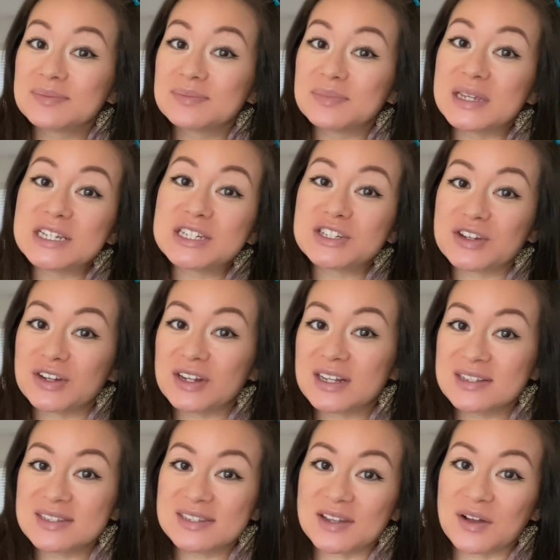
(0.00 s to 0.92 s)
be sure to
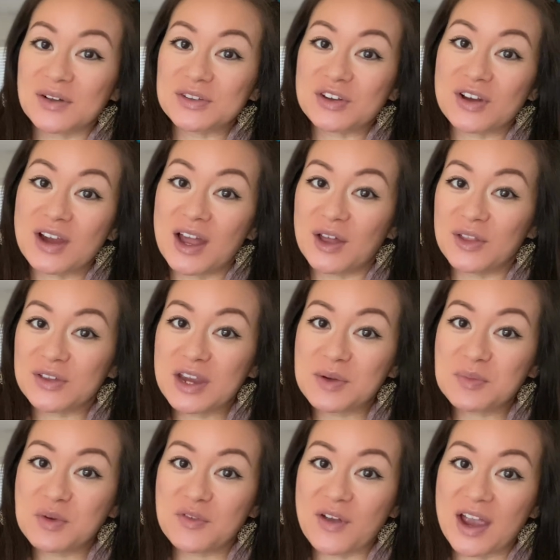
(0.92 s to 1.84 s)
consult your
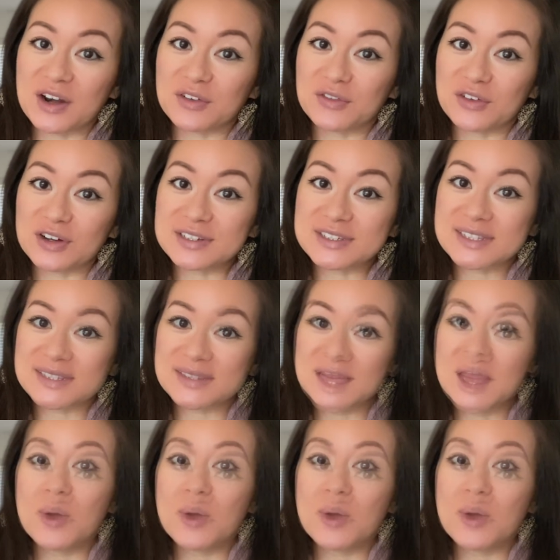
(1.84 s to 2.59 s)
healthcare provider first.